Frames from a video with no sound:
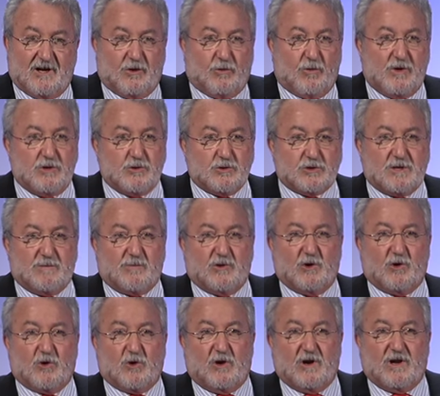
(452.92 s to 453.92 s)
We use a
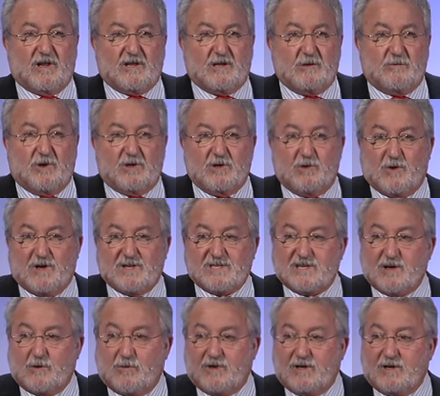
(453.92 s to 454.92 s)
monoclonal antibody
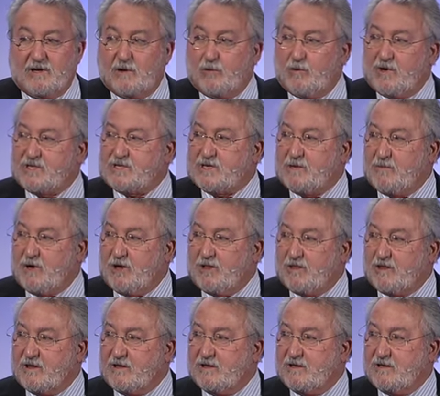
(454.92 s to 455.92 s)
once a week, once a
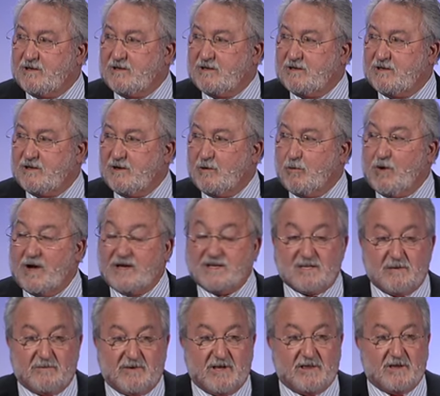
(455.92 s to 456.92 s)
month,
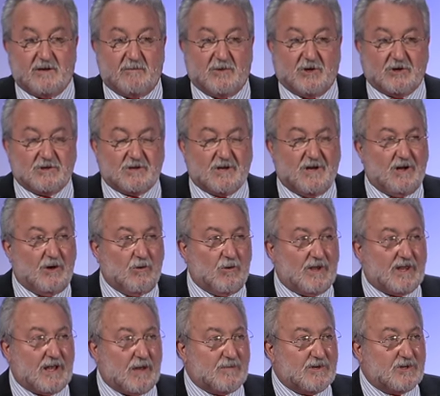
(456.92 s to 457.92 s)
once every 3 months.
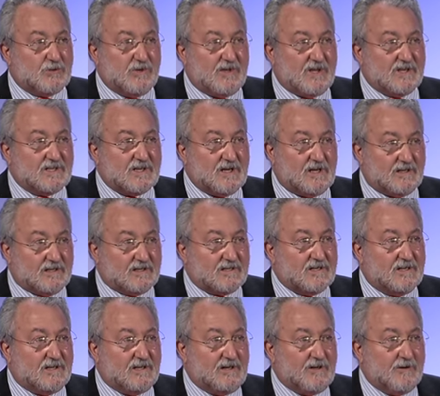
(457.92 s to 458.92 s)
What happens with the
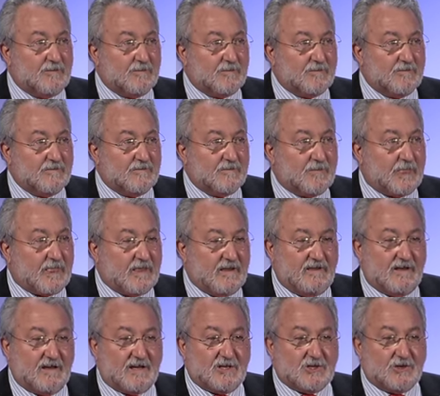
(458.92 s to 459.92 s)
cells?
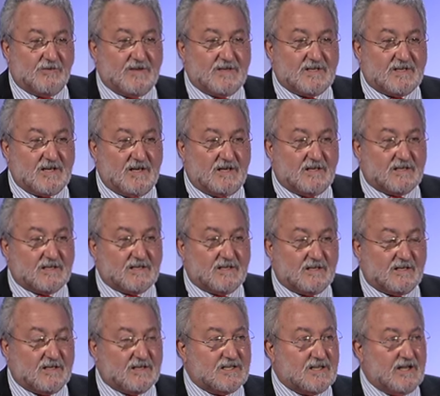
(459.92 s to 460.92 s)
In the case of the cells,
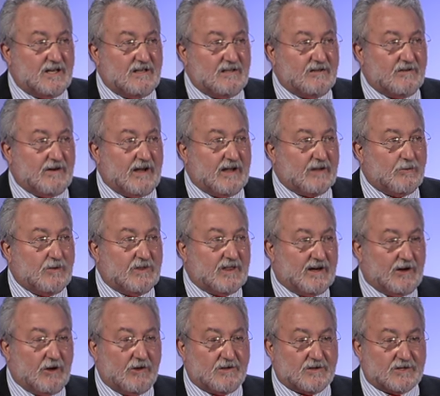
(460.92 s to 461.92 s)
the cell interacts with
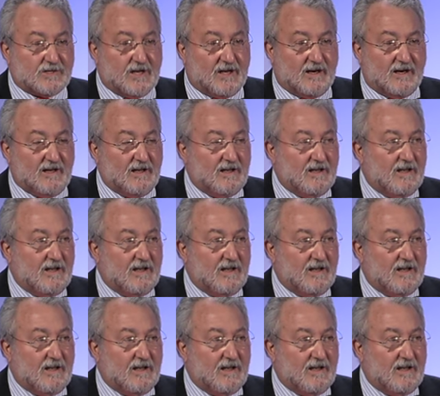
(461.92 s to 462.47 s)
another cell.